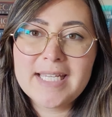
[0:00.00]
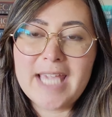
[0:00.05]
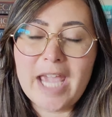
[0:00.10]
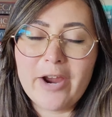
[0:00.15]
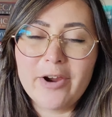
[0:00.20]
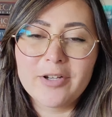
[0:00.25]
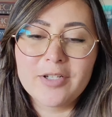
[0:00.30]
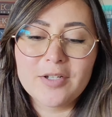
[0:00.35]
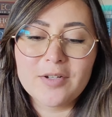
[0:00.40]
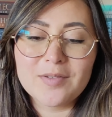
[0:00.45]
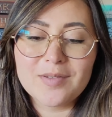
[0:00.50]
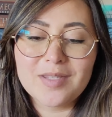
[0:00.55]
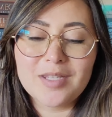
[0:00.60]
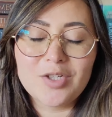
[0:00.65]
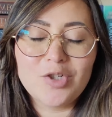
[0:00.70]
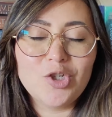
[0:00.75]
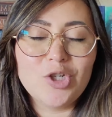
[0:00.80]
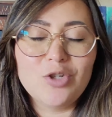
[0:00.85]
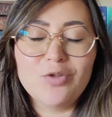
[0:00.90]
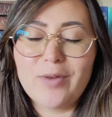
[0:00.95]
characters
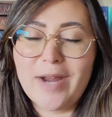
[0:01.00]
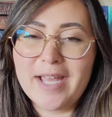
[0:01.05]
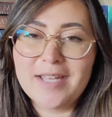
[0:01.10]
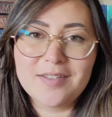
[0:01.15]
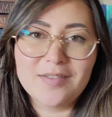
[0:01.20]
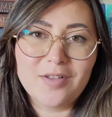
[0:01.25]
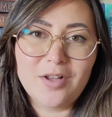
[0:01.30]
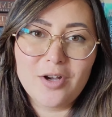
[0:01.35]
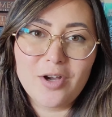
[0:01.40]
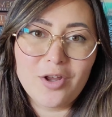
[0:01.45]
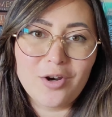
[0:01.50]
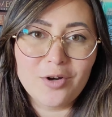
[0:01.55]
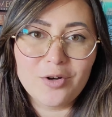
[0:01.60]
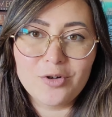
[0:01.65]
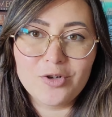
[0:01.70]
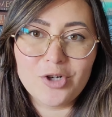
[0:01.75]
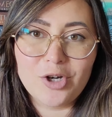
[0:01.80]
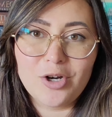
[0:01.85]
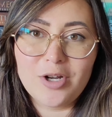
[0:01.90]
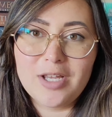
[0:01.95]
that she drags along on
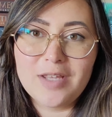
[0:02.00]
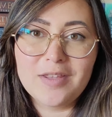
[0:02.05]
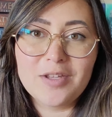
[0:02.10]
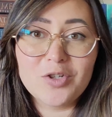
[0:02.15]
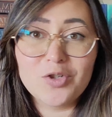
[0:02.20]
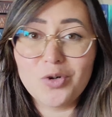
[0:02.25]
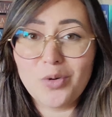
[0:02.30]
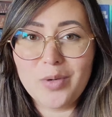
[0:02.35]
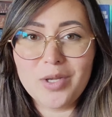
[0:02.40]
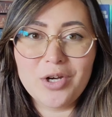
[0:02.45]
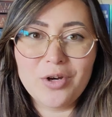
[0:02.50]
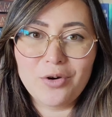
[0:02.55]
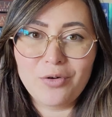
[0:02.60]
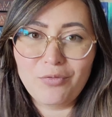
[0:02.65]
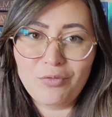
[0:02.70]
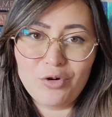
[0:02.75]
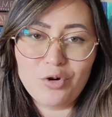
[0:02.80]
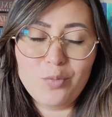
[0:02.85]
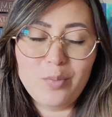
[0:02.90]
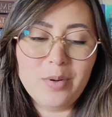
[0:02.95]
her journey that join her
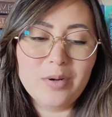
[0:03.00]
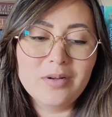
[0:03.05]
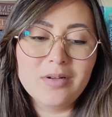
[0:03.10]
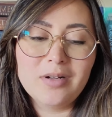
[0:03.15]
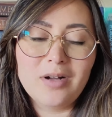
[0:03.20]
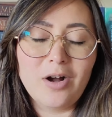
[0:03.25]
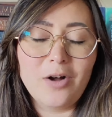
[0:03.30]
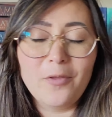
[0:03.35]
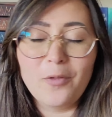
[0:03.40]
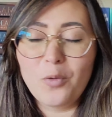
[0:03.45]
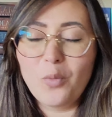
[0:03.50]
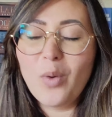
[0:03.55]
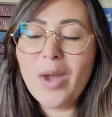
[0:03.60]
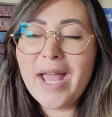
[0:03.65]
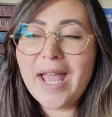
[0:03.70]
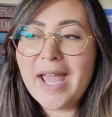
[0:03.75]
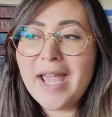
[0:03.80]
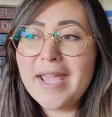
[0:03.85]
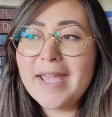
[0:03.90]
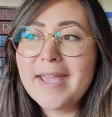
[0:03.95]
group on the
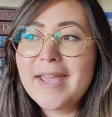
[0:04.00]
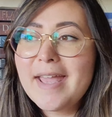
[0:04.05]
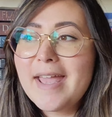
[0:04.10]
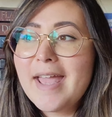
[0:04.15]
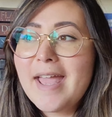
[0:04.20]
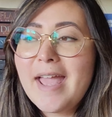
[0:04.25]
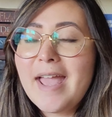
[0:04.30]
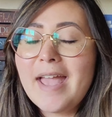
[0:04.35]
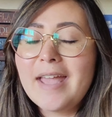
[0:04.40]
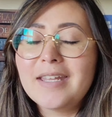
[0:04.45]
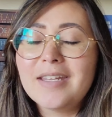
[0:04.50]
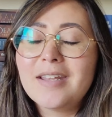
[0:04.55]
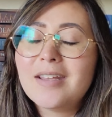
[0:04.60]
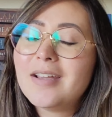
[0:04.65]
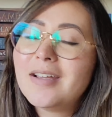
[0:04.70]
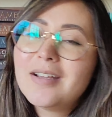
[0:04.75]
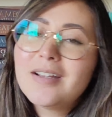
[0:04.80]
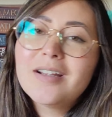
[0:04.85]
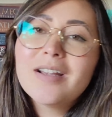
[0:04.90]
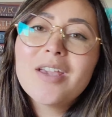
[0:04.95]
way. And
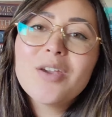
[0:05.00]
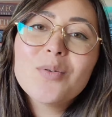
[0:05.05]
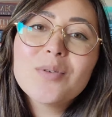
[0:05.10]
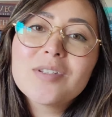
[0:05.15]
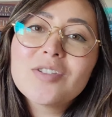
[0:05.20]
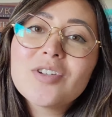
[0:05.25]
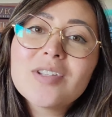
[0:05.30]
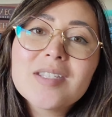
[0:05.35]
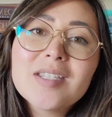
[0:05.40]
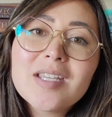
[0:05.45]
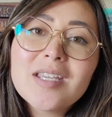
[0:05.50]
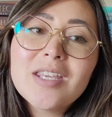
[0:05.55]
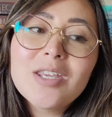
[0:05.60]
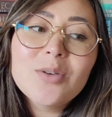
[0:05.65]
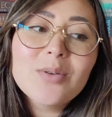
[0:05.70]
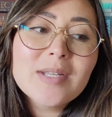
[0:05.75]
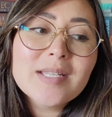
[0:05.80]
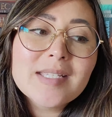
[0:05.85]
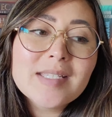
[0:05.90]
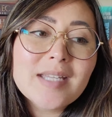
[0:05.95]
it was just the
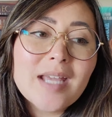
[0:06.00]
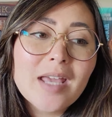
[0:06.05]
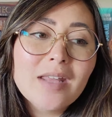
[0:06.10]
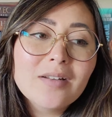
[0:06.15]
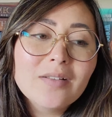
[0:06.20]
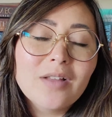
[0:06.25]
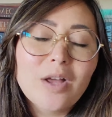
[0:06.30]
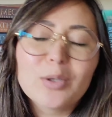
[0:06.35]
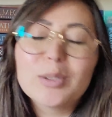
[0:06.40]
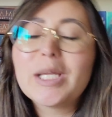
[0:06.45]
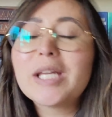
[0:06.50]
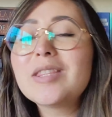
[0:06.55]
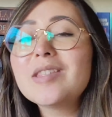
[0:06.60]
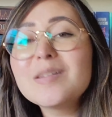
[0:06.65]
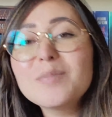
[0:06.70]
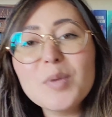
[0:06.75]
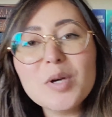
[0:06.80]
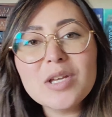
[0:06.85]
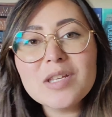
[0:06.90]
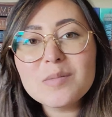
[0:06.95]
cutest standalone. Like,
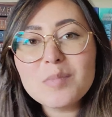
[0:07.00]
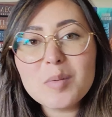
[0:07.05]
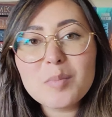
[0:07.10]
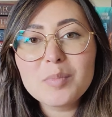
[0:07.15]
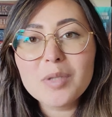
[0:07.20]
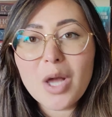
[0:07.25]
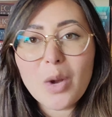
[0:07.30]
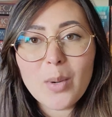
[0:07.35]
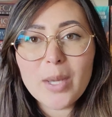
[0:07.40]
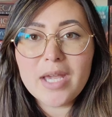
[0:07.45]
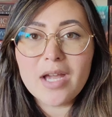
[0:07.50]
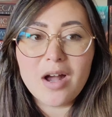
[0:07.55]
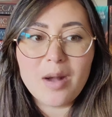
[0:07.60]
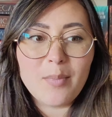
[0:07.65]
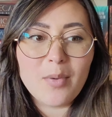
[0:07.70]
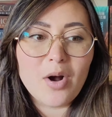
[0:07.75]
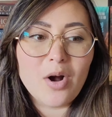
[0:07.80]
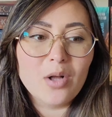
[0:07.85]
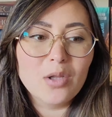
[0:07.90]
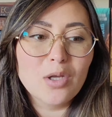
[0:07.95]
this book has been blowing
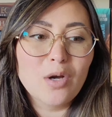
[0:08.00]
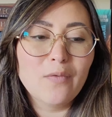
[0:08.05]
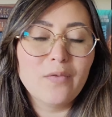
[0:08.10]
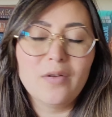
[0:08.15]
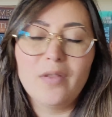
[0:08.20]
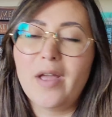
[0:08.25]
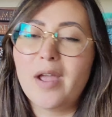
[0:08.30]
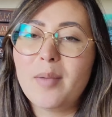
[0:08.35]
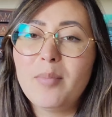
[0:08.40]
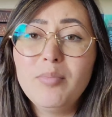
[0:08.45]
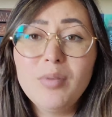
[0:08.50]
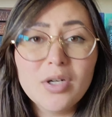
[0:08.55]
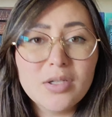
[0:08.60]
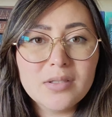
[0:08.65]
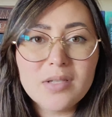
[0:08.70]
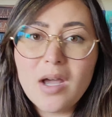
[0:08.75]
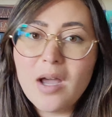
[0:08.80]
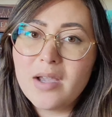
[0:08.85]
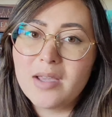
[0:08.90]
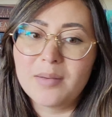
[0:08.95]
up all over, like,
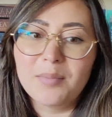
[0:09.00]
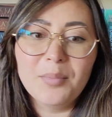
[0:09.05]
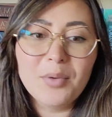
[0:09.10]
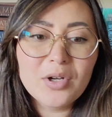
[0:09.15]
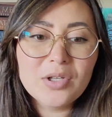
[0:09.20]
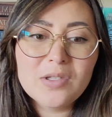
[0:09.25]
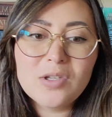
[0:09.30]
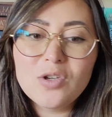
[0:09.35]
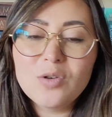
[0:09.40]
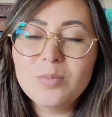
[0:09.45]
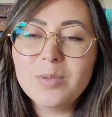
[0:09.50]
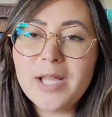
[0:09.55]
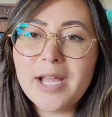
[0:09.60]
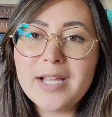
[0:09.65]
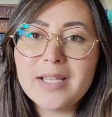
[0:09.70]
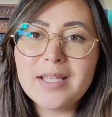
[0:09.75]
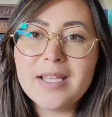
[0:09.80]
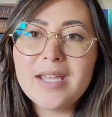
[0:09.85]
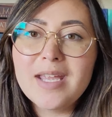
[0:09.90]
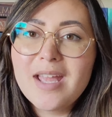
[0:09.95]
BookTok and BookTube
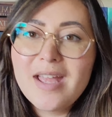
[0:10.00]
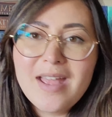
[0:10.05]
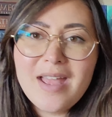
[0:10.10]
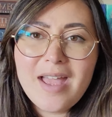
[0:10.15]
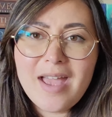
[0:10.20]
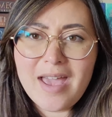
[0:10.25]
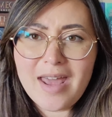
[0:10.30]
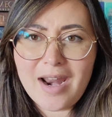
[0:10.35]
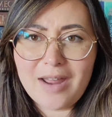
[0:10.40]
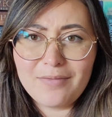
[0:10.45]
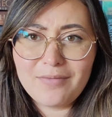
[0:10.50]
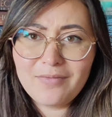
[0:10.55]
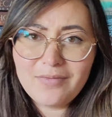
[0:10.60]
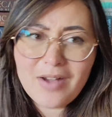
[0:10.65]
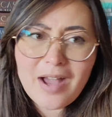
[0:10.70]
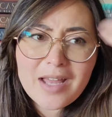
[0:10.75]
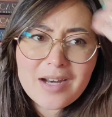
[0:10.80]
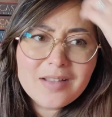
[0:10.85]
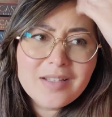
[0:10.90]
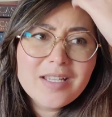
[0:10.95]
lately, and I
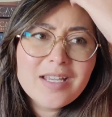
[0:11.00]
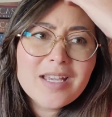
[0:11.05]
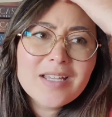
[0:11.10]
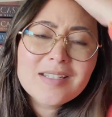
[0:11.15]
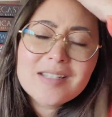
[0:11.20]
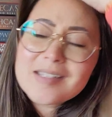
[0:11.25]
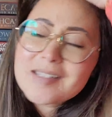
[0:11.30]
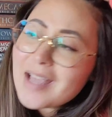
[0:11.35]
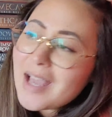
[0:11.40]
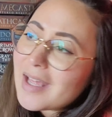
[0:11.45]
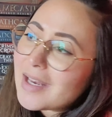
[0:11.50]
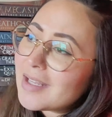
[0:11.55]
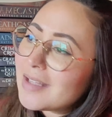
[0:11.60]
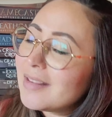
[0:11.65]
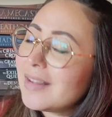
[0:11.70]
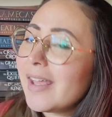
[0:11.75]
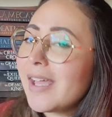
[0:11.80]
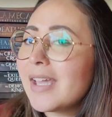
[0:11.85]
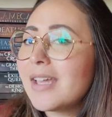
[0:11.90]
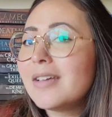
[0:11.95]
finally had
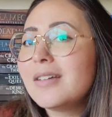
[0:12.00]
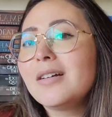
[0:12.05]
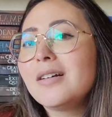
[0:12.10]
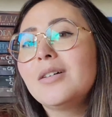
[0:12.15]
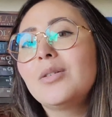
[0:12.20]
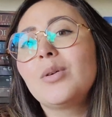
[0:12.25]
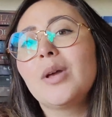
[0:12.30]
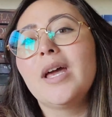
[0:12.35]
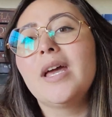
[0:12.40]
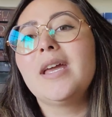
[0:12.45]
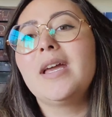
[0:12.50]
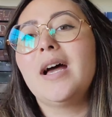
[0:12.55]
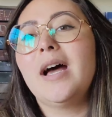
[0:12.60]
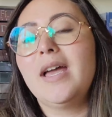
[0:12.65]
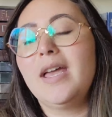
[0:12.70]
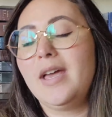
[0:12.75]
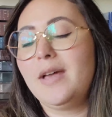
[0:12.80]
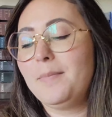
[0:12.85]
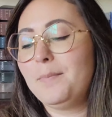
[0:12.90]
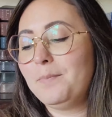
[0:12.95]
decided, like, okay,
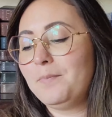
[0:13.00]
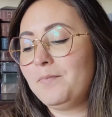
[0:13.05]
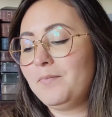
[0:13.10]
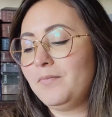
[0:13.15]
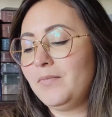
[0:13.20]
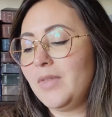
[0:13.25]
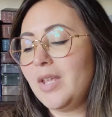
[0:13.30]
I am.